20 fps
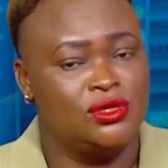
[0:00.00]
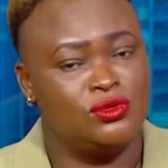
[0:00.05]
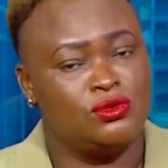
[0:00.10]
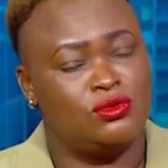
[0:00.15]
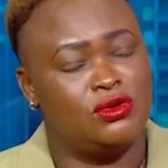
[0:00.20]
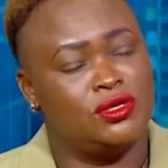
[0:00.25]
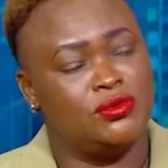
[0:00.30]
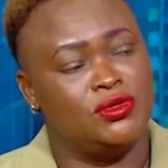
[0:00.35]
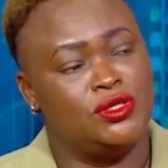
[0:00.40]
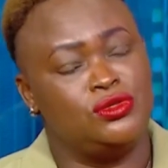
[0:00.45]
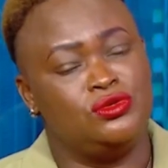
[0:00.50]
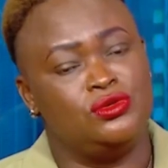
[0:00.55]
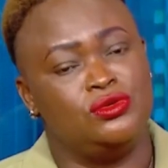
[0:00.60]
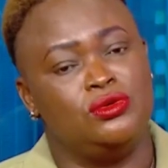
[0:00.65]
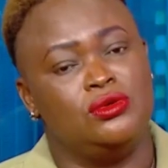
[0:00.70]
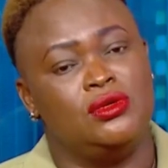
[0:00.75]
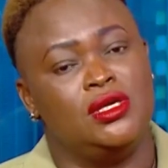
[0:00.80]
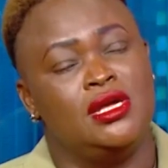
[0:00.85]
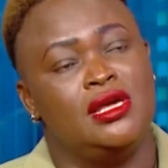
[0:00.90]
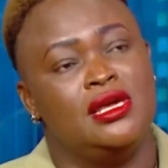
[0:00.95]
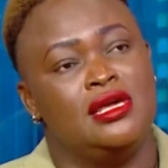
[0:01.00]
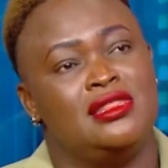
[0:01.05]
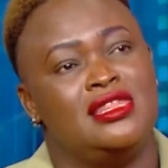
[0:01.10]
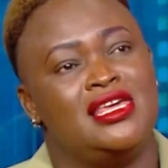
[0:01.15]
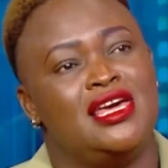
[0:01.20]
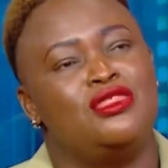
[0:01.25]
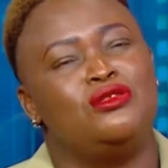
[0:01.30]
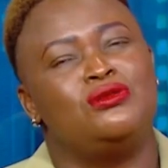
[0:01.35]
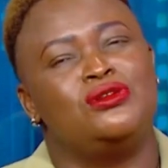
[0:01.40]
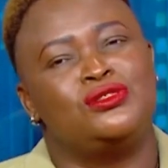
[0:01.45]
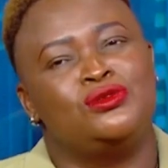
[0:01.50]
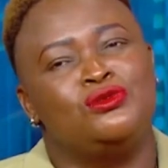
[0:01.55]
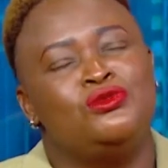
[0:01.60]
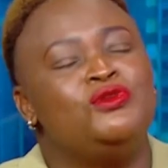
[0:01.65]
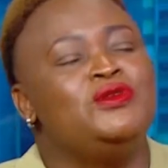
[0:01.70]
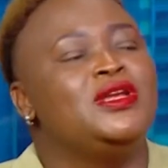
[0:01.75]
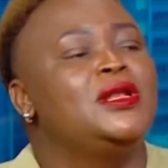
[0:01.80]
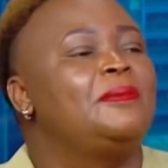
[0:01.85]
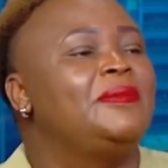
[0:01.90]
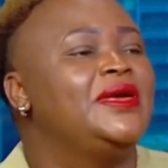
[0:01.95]
So what we do, there are those
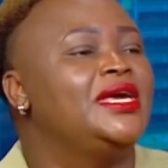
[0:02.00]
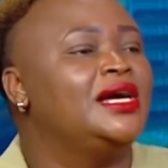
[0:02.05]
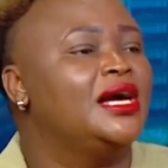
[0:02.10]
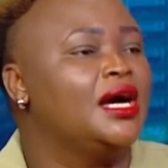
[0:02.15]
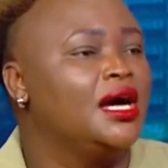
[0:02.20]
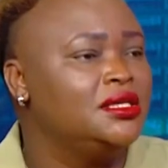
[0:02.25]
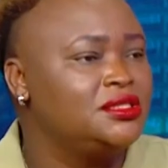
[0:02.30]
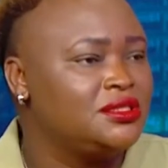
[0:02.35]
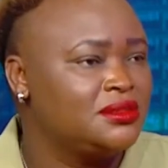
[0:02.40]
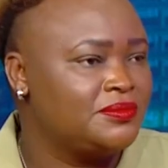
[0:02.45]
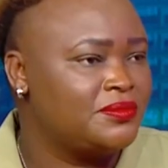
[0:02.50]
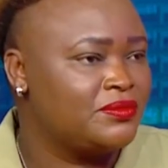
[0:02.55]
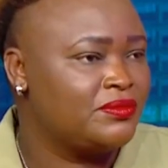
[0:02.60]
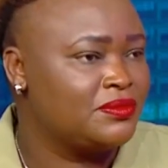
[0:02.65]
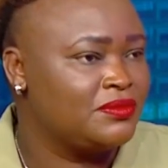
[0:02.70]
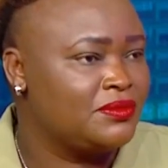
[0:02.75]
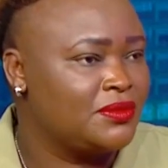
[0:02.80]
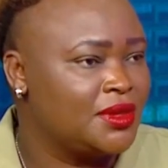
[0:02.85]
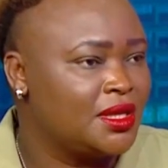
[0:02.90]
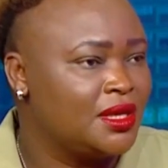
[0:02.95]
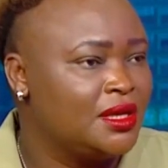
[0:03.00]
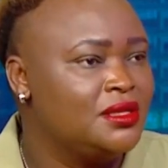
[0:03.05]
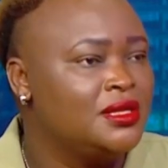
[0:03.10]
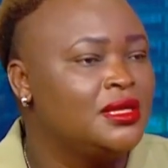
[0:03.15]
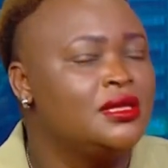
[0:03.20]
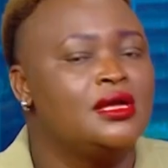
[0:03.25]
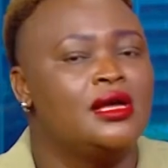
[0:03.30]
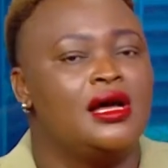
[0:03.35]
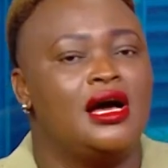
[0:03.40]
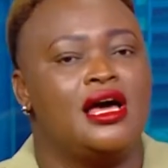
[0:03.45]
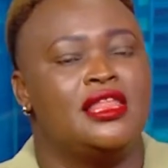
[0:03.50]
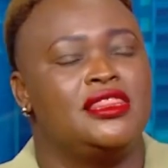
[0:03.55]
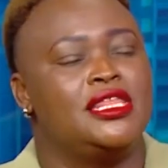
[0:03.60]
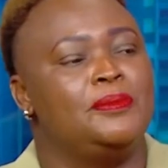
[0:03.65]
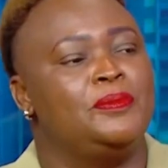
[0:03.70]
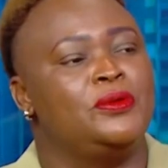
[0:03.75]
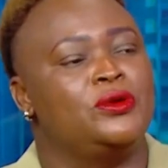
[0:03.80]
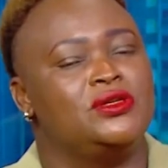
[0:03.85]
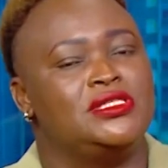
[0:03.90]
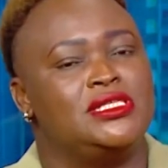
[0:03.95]
who will pay cash. The
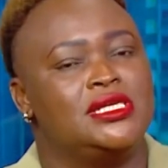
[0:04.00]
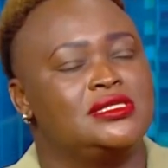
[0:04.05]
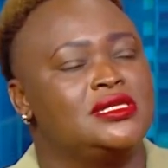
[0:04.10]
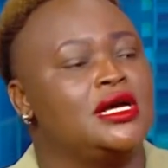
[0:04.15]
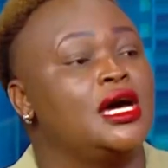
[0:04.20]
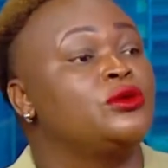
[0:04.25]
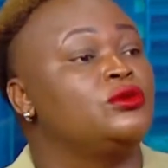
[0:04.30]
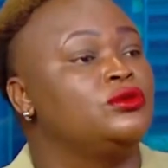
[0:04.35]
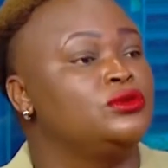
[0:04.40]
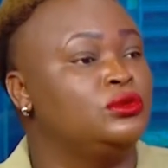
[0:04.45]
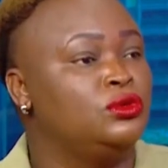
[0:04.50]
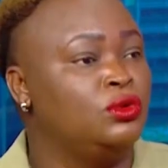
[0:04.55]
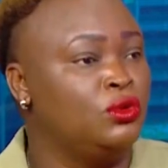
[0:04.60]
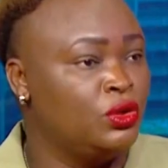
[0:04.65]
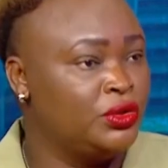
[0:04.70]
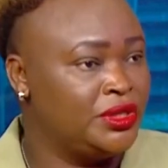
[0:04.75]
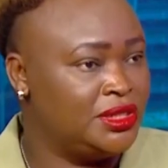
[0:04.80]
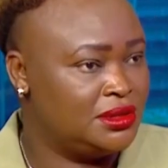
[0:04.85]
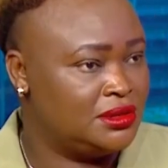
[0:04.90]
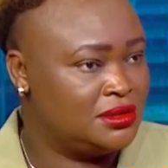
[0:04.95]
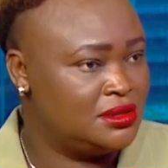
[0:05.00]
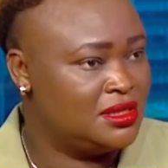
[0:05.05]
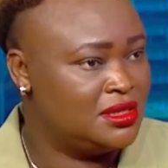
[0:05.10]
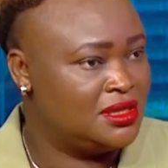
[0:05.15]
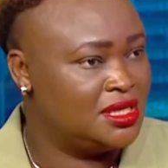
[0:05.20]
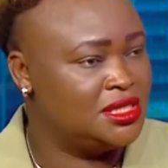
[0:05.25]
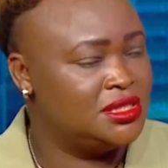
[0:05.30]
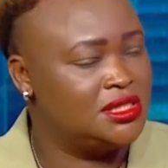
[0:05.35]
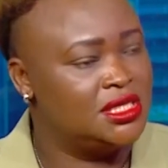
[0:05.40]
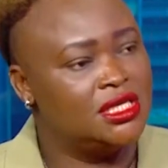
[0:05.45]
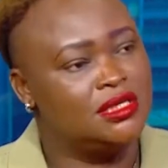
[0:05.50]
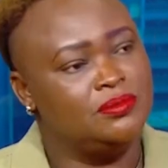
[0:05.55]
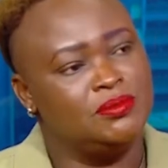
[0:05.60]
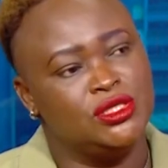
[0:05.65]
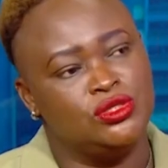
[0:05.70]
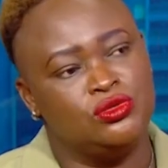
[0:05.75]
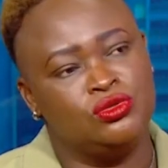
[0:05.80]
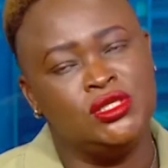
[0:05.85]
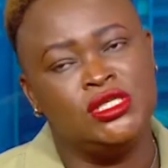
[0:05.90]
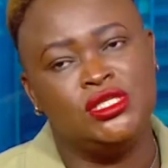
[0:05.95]
projects are ongoing. They take
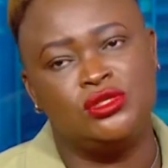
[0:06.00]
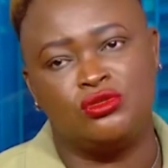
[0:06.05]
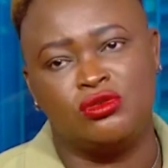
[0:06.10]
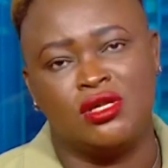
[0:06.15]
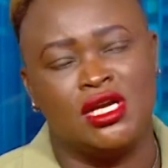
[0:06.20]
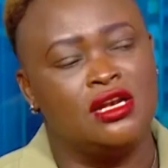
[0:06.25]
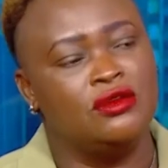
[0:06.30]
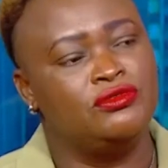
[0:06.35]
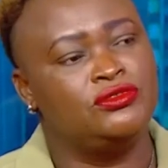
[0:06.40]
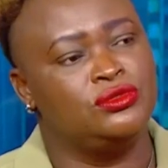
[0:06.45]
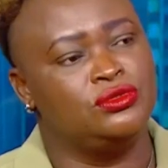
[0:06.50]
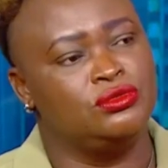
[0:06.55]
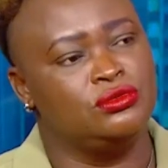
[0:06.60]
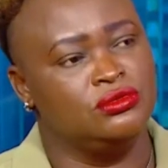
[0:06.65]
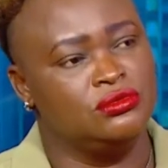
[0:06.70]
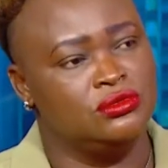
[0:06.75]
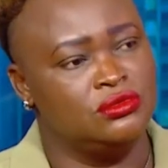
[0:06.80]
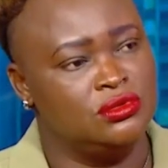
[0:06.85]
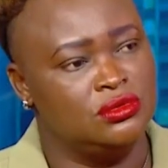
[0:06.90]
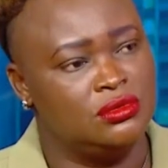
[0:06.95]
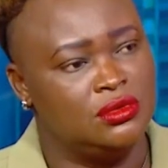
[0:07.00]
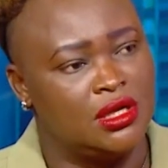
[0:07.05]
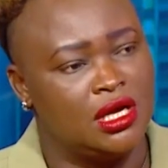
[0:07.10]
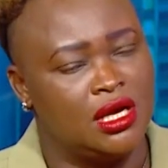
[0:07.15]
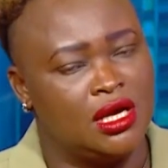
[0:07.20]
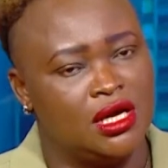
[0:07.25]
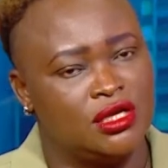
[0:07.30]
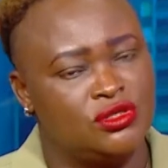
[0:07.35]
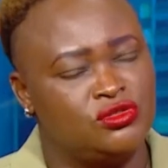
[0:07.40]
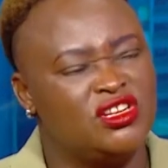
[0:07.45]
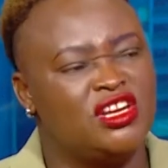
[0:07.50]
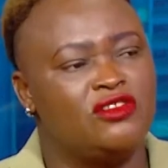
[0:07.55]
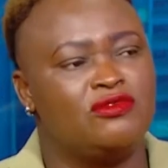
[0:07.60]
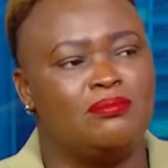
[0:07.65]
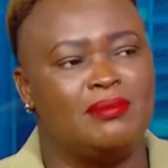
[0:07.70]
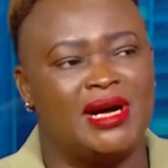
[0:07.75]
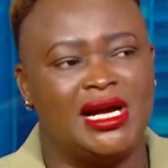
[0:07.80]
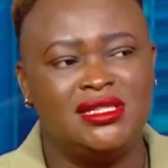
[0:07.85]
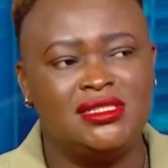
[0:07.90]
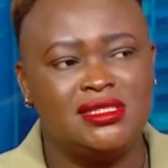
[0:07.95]
between 12
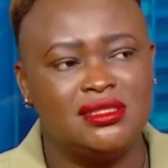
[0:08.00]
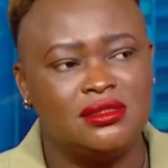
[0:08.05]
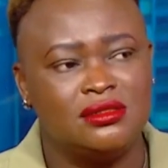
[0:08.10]
months